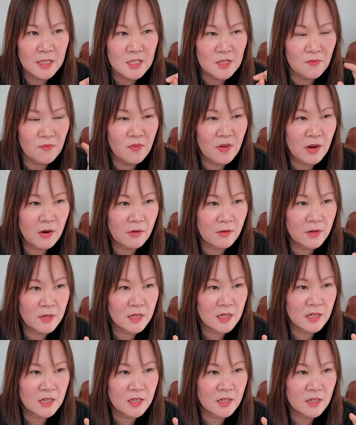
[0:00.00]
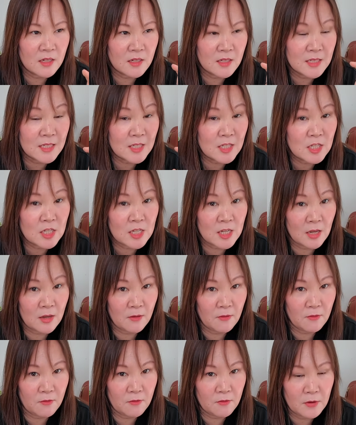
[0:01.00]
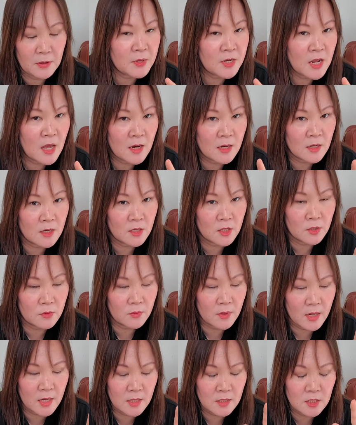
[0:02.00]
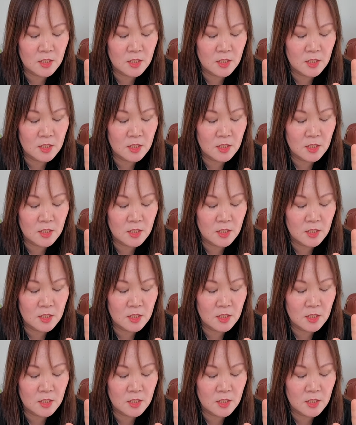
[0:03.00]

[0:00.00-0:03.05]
very stiff, but not in a good way.